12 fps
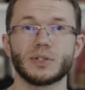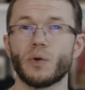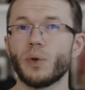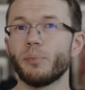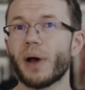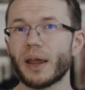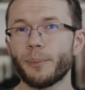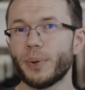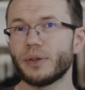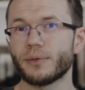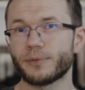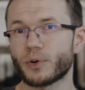So in my
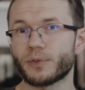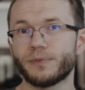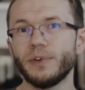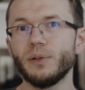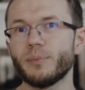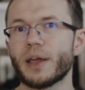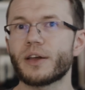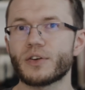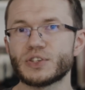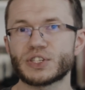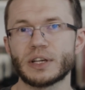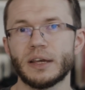opinion, for
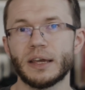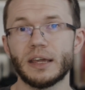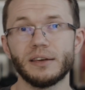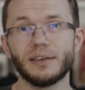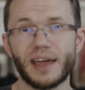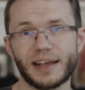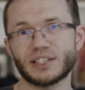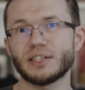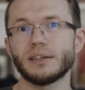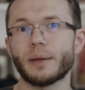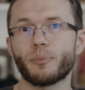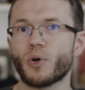filmmakers,
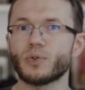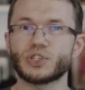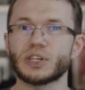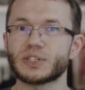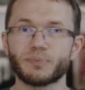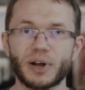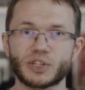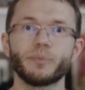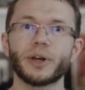indexing approach is much